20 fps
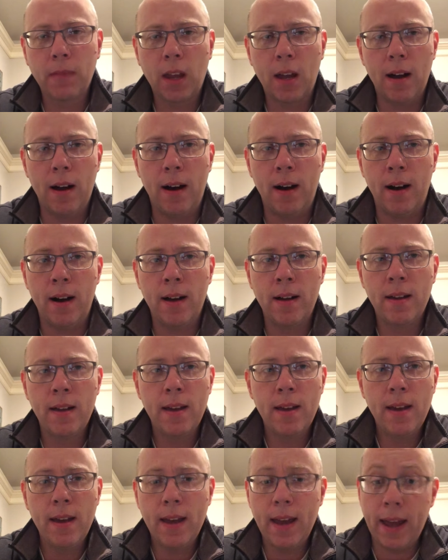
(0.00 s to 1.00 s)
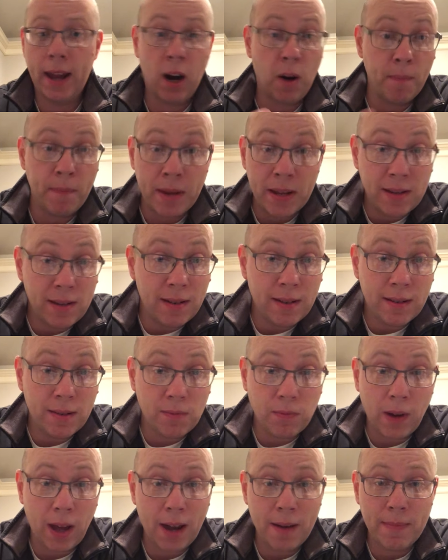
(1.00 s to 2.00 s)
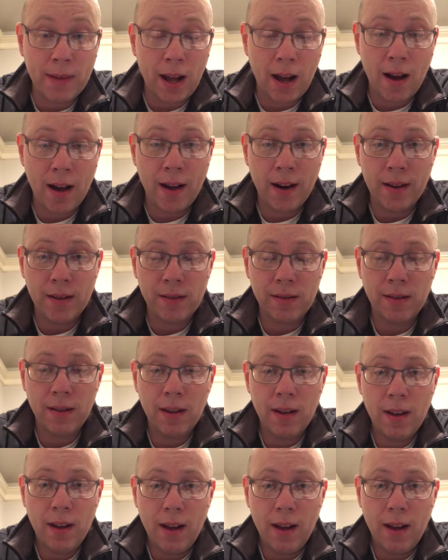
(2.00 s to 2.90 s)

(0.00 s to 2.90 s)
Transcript: Uh, in our business, we ought to be honest.